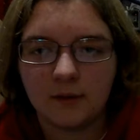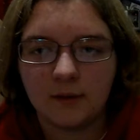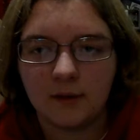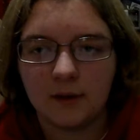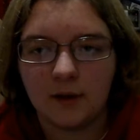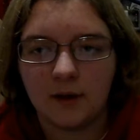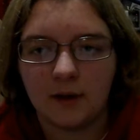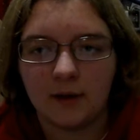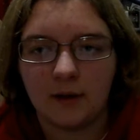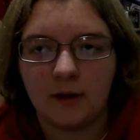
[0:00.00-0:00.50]

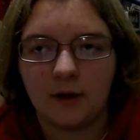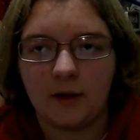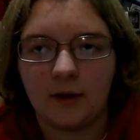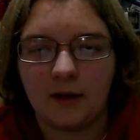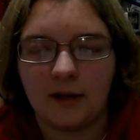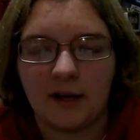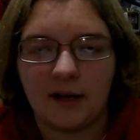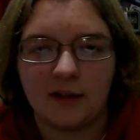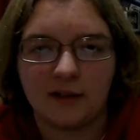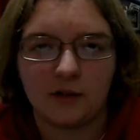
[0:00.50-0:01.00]
and it
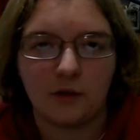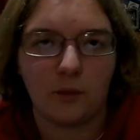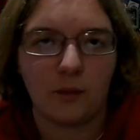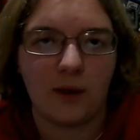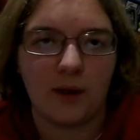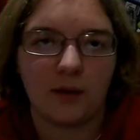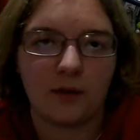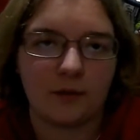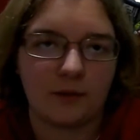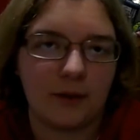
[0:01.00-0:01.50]
has to
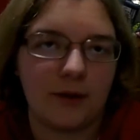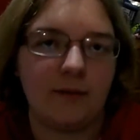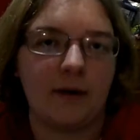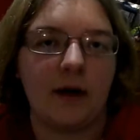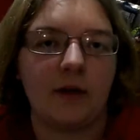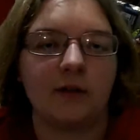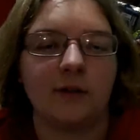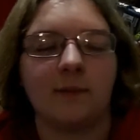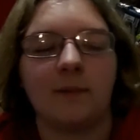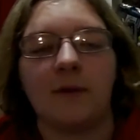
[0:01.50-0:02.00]
wait 3
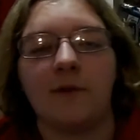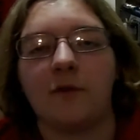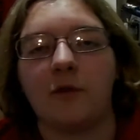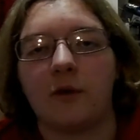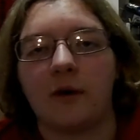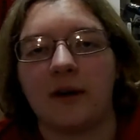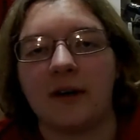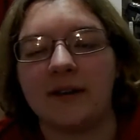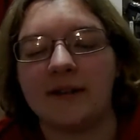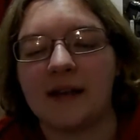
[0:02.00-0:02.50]
rounds before
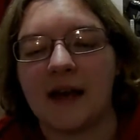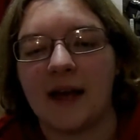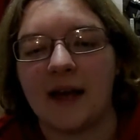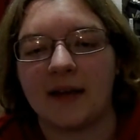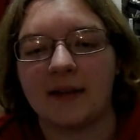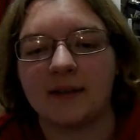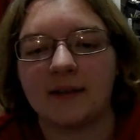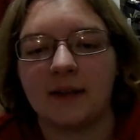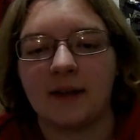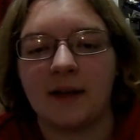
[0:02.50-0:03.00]
it
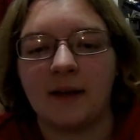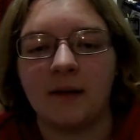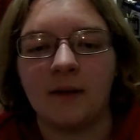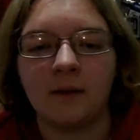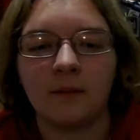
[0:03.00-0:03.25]
attacks again.